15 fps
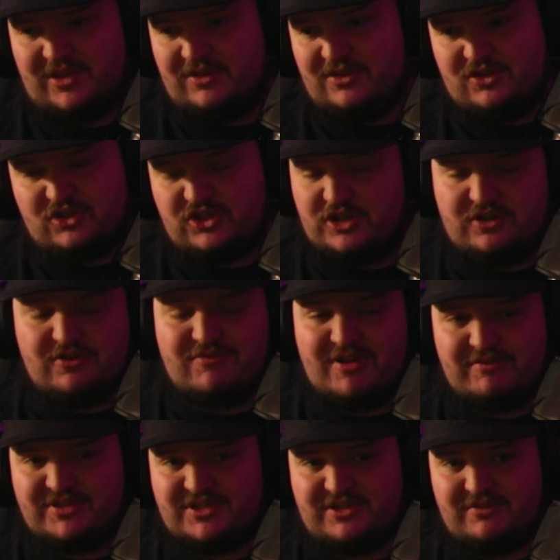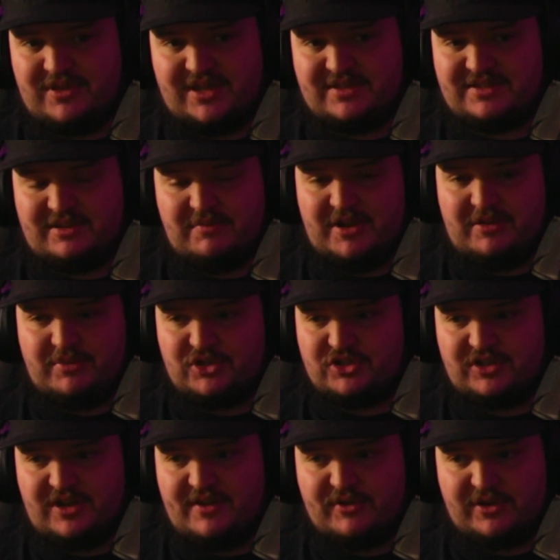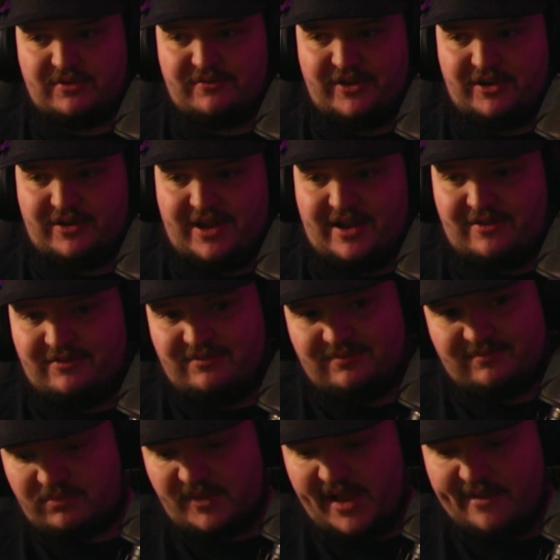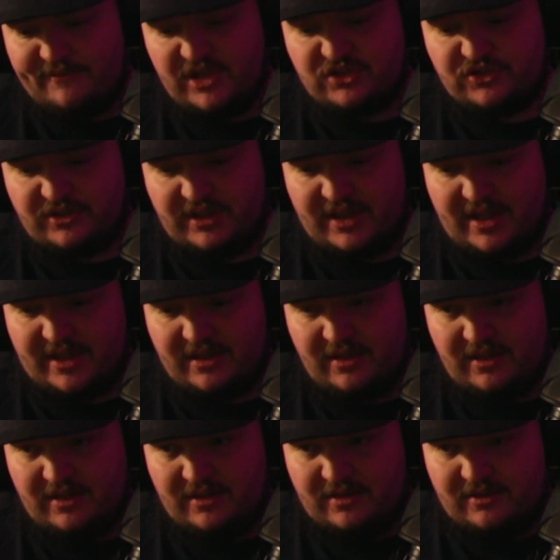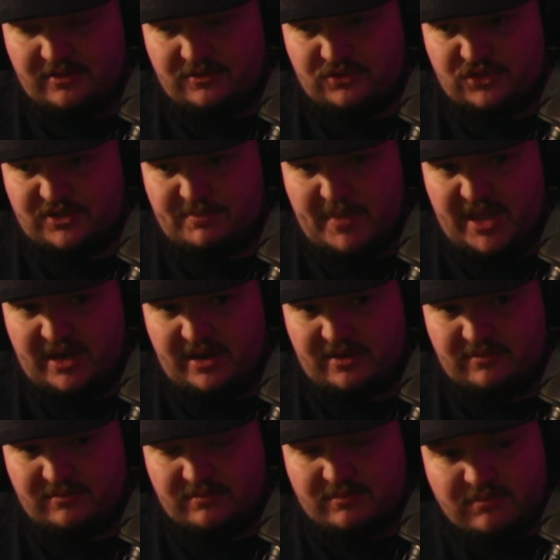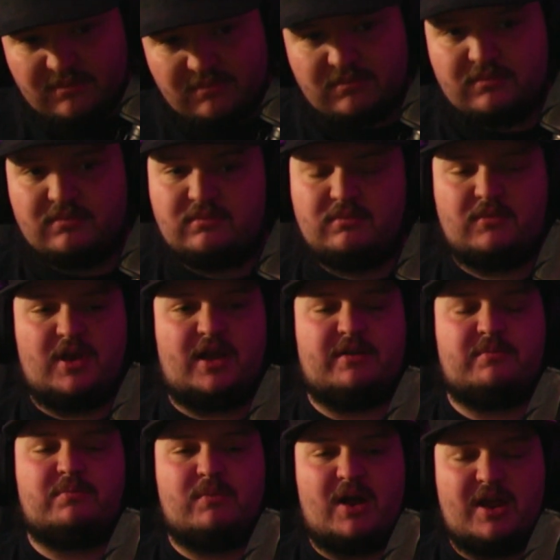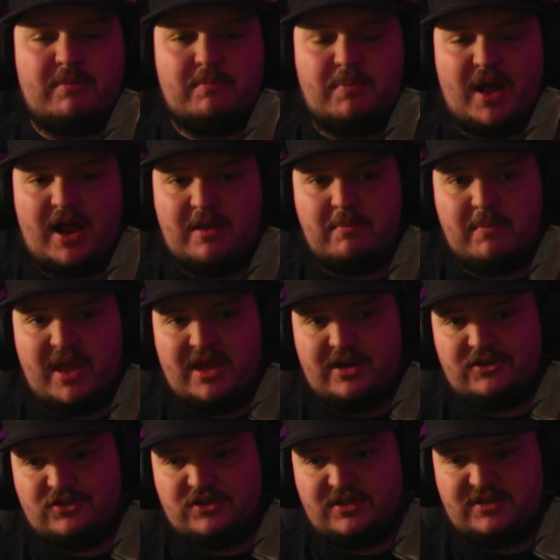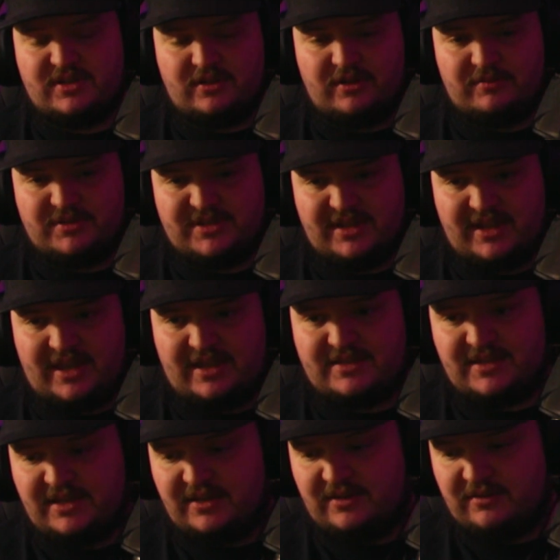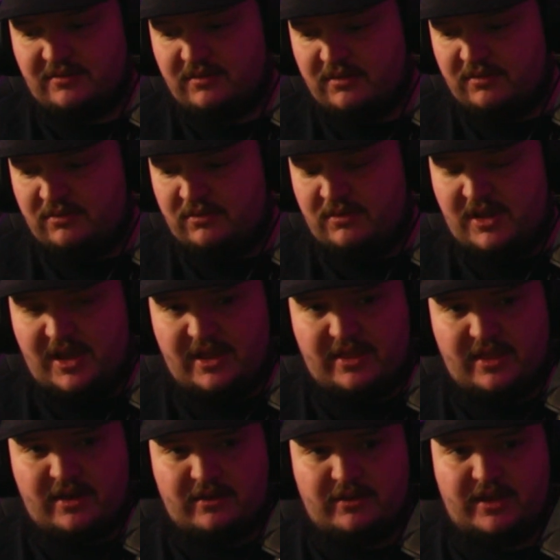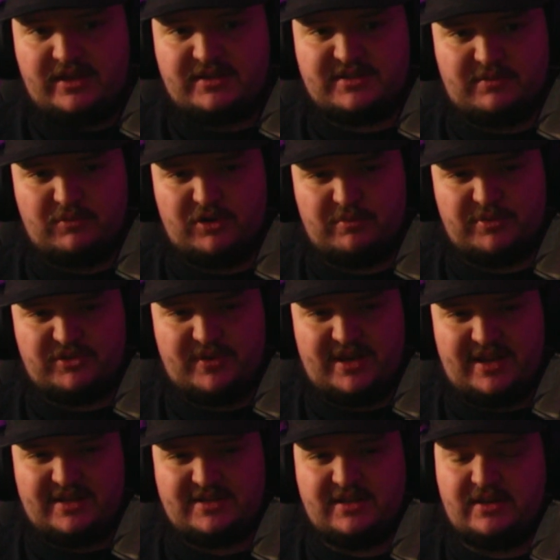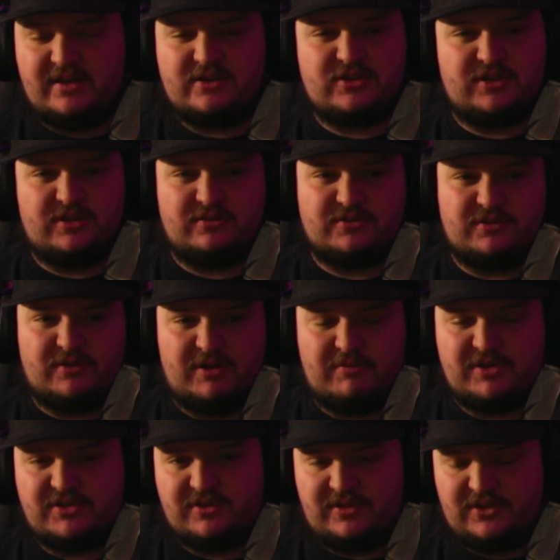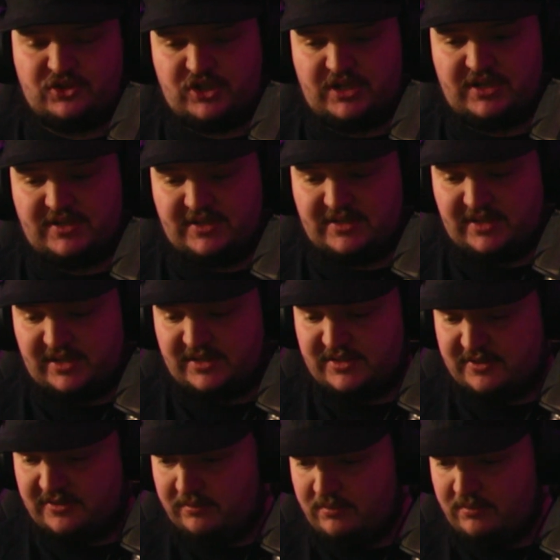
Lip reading: She knew I was doing it somehow, but she never could figure it out. Eventually, I just made it. I managed until I was, like, 18. And then, like, somewhere between 18 and 19 years old, I went and took the GED test.